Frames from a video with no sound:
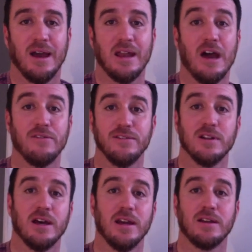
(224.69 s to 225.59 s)
I now
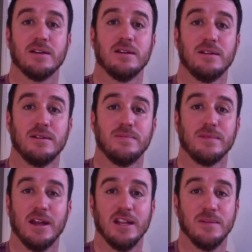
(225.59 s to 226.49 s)
feel like
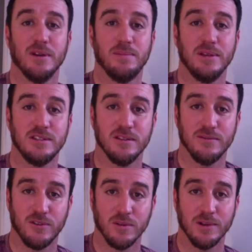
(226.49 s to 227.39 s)
I need to be a piece of
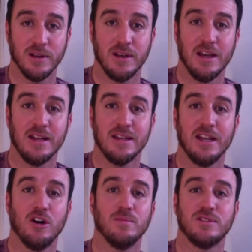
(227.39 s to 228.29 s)
the formula
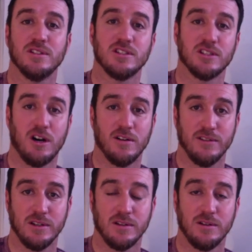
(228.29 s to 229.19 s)
that helps to
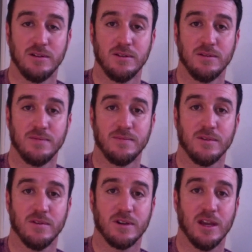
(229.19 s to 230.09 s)
solve it.
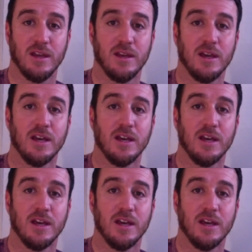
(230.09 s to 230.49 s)
Okay?